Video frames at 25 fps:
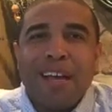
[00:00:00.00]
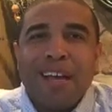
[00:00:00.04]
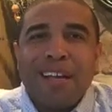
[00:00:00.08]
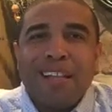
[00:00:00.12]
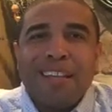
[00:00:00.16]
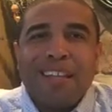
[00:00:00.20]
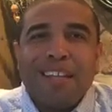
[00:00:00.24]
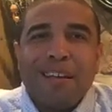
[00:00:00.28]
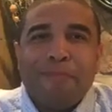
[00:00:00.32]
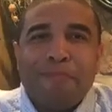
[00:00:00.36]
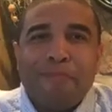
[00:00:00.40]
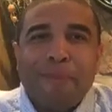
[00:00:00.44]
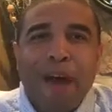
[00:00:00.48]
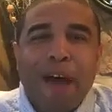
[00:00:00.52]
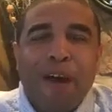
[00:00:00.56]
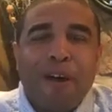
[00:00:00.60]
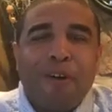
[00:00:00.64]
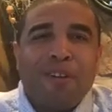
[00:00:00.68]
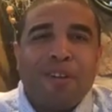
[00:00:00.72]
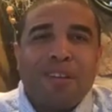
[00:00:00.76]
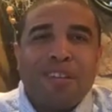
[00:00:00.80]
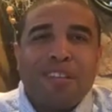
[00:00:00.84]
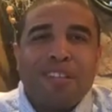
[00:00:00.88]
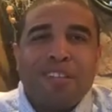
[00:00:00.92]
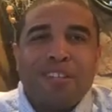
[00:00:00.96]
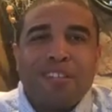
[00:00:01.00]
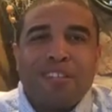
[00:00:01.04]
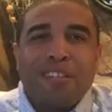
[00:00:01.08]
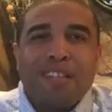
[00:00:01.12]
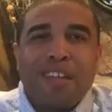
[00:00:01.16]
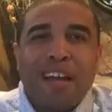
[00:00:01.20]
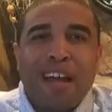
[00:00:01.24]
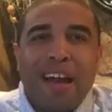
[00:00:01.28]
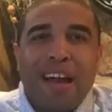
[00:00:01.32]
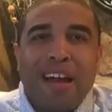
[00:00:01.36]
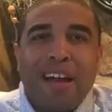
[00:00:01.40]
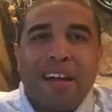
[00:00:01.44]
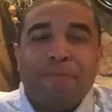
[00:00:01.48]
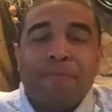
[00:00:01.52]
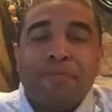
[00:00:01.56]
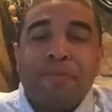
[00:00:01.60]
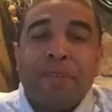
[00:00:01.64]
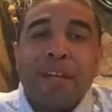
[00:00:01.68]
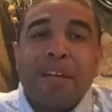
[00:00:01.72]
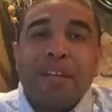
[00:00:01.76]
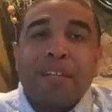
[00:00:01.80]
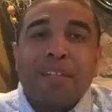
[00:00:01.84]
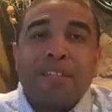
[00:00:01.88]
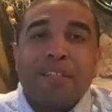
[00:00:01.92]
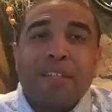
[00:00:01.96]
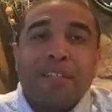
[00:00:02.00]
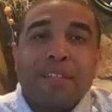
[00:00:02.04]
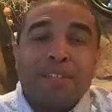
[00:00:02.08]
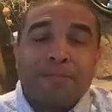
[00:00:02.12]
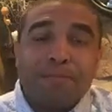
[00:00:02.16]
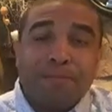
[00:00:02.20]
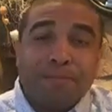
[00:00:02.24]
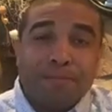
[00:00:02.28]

The Empowering Leader's Guide to